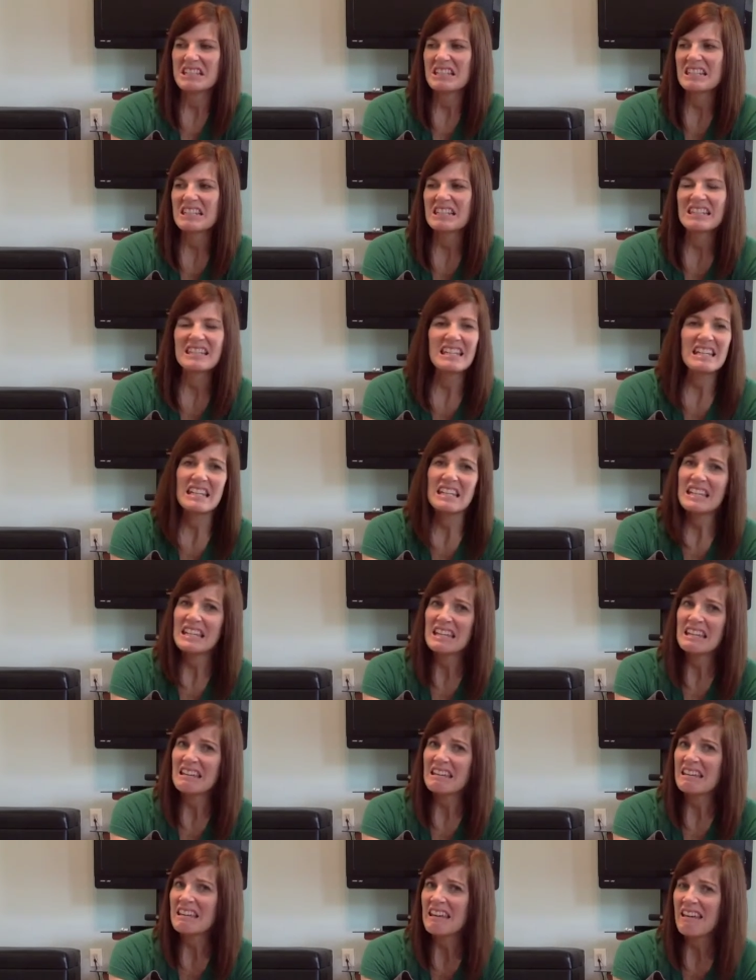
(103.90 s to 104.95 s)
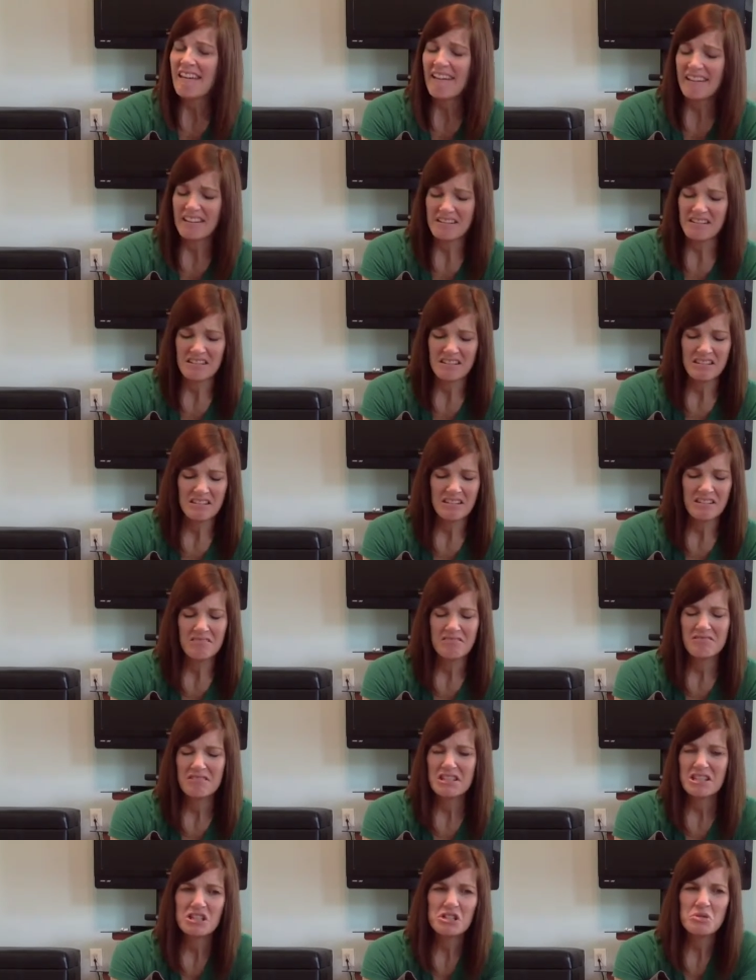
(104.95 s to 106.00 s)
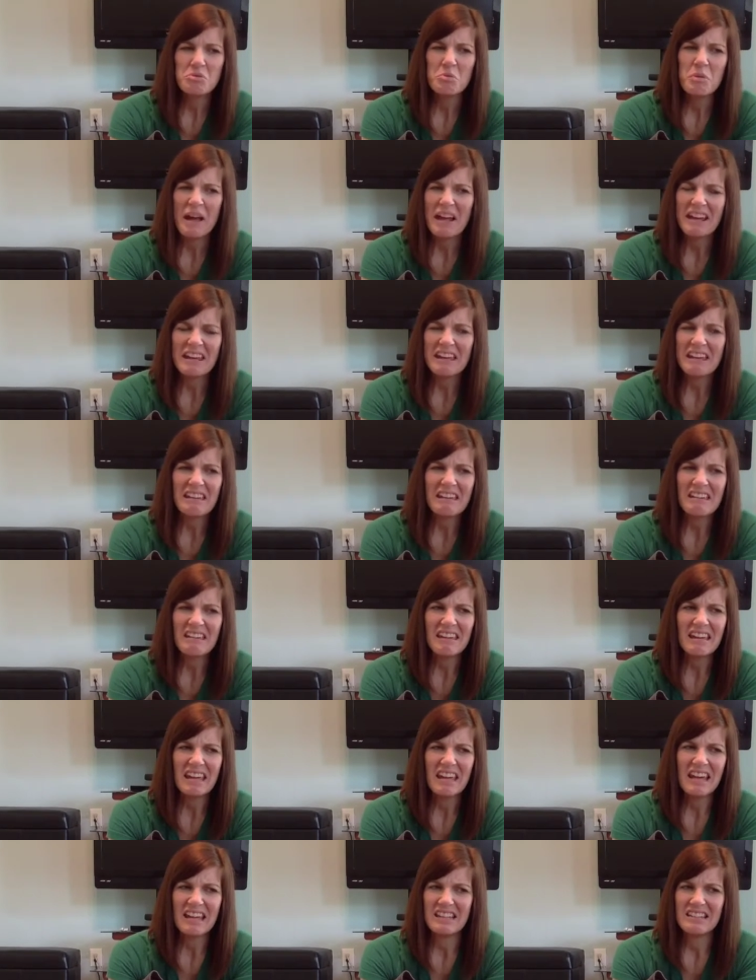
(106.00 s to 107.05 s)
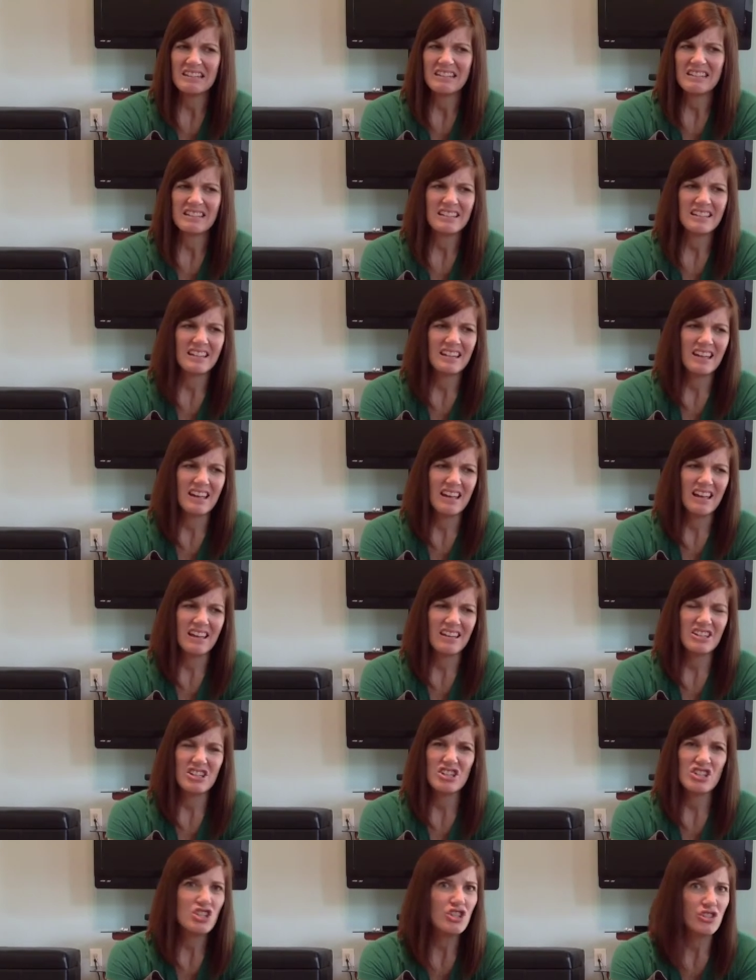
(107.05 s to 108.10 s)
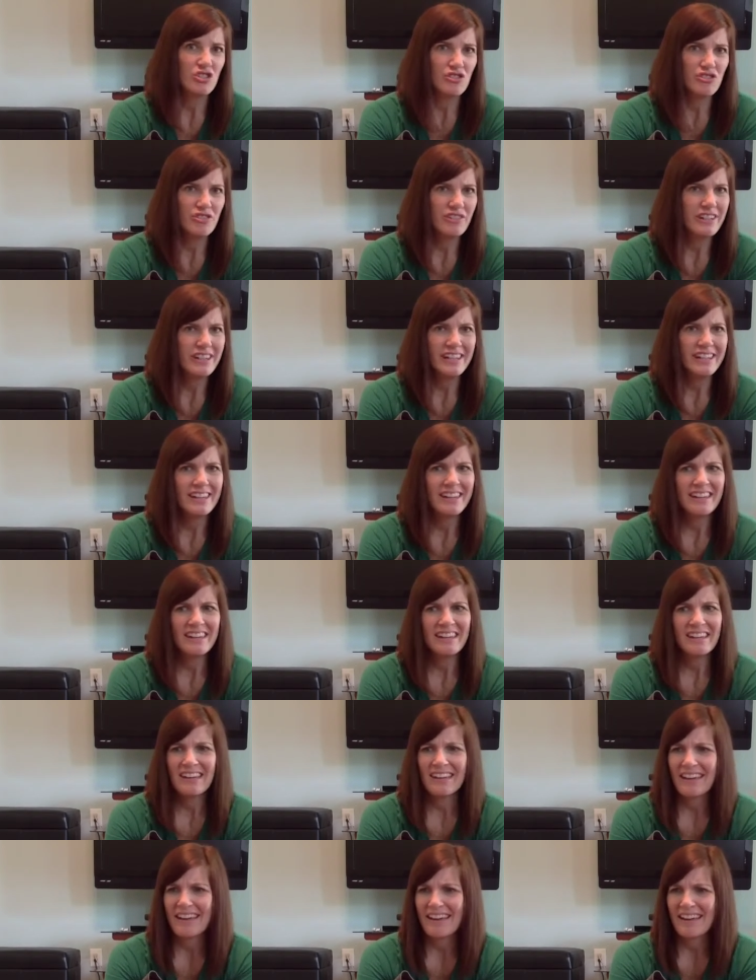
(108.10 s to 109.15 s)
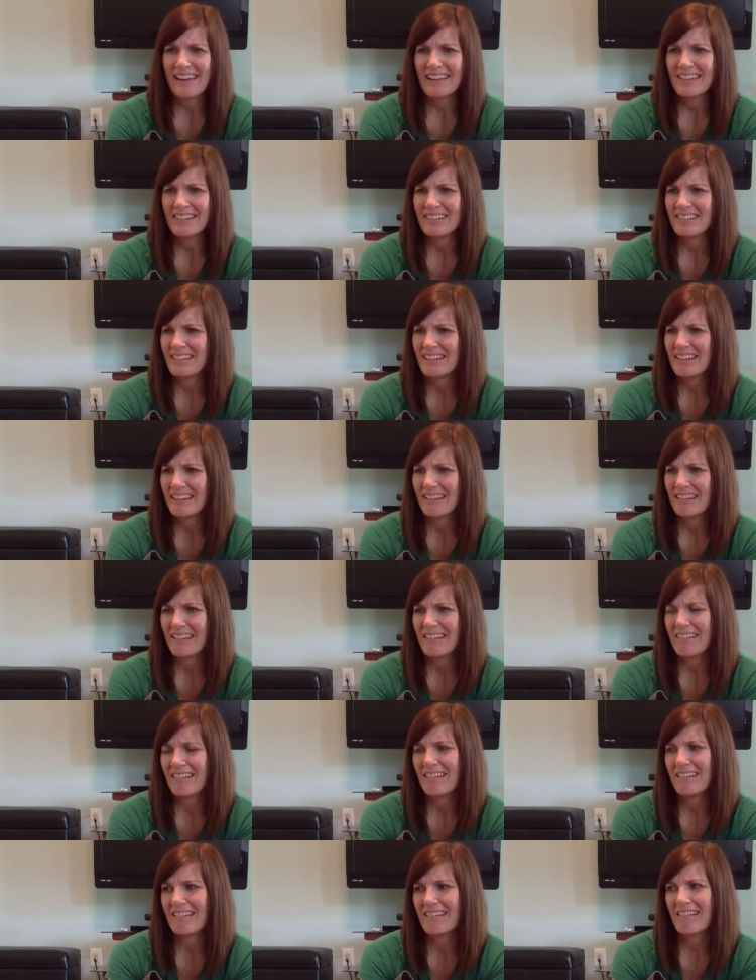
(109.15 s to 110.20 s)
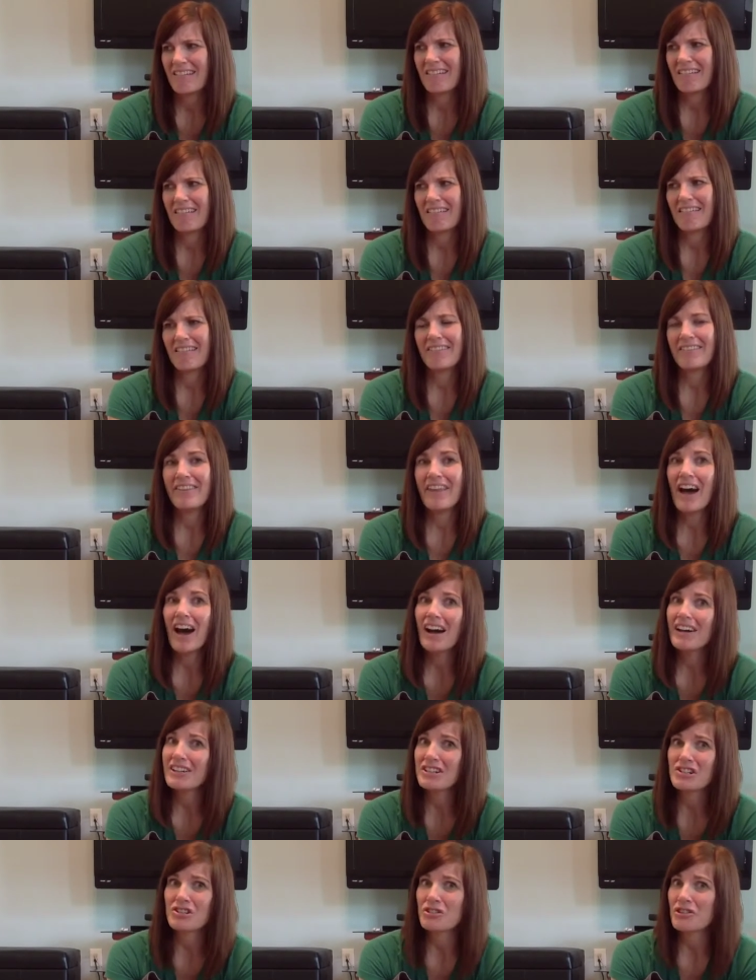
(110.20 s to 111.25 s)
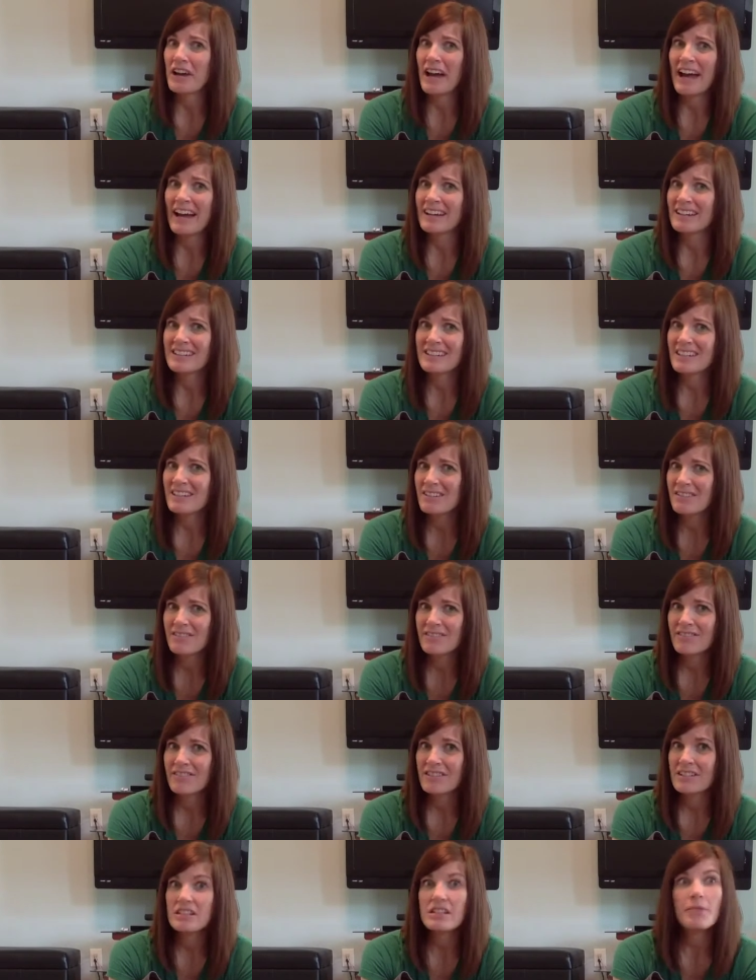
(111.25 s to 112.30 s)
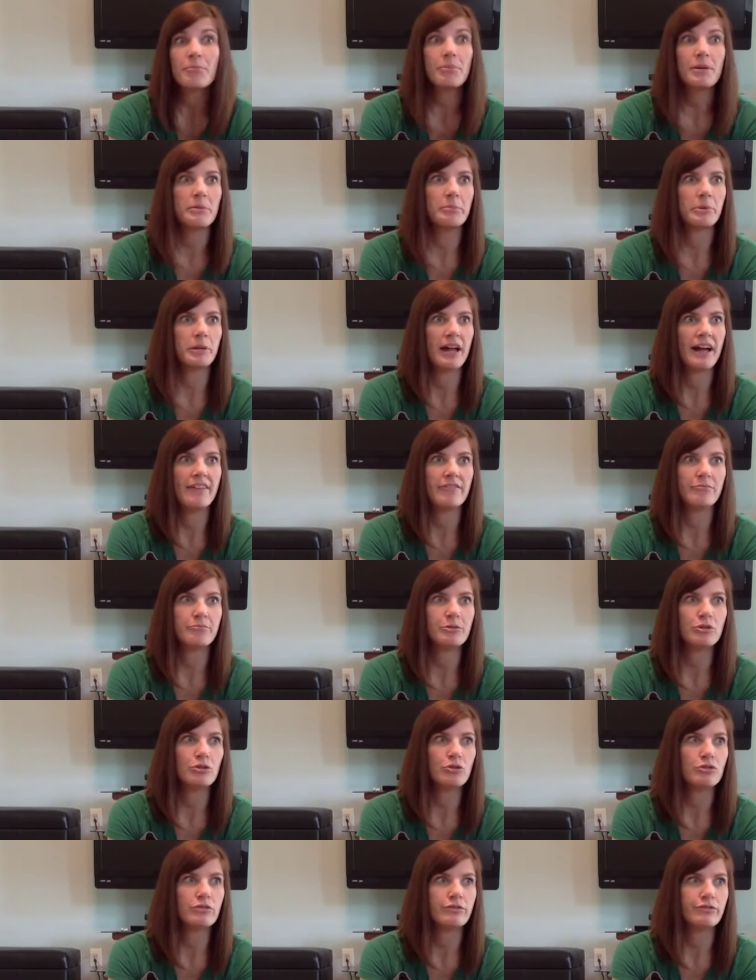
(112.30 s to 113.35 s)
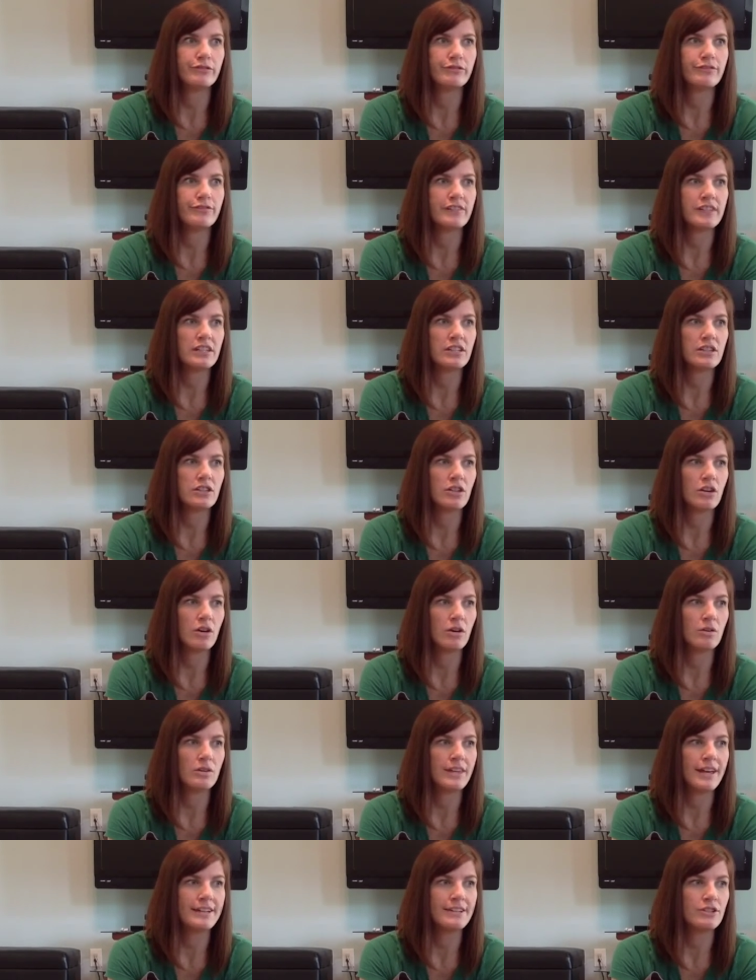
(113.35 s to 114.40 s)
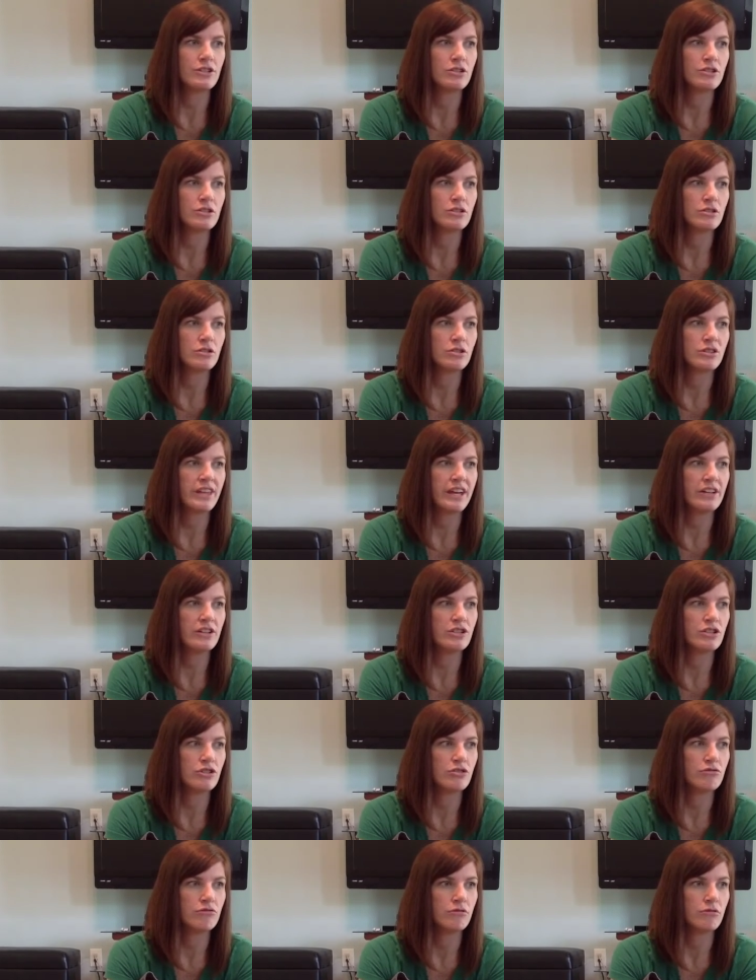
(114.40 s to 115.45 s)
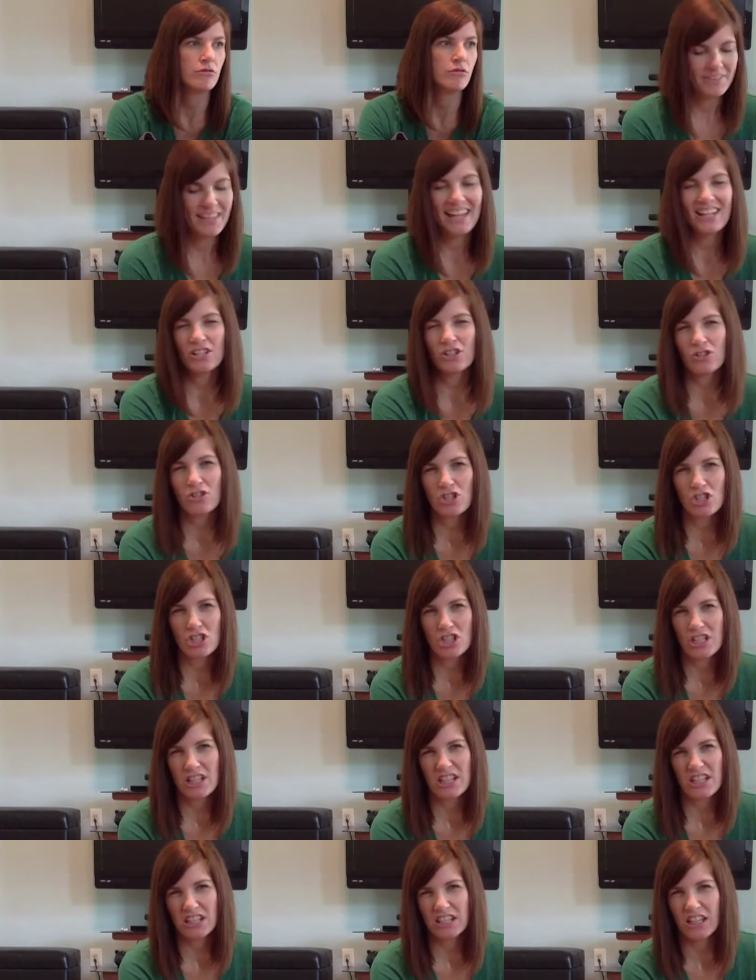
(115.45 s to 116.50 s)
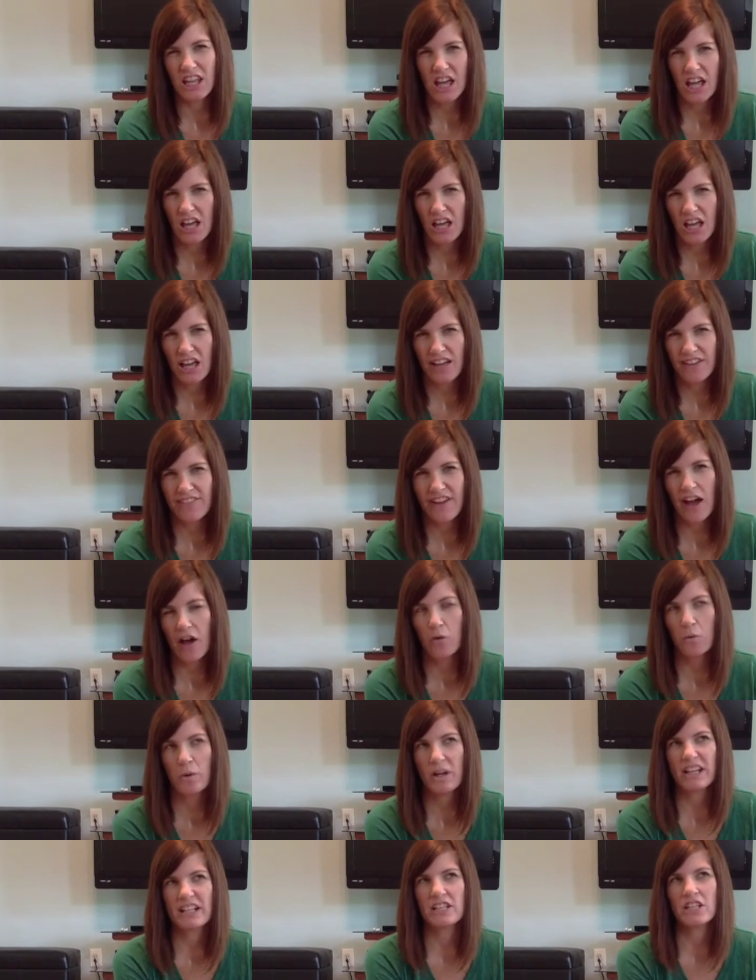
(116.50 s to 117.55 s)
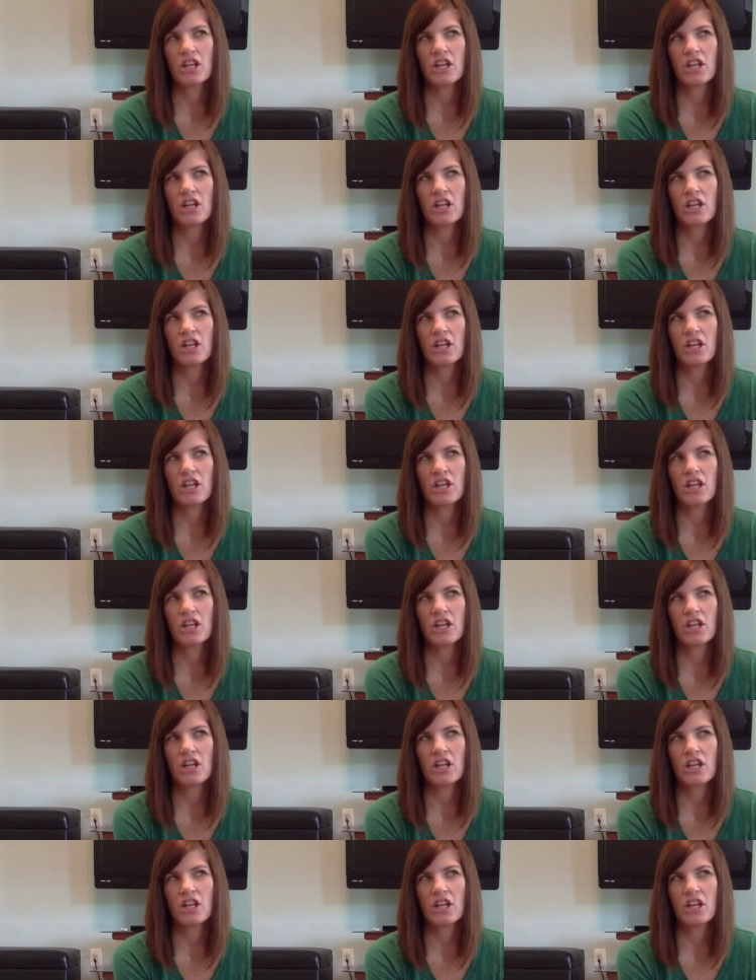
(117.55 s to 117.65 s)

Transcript: stinky and sweaty and dirty and not attractive. Some people have beautiful feet though. That's that's the truth. And don't you just love how when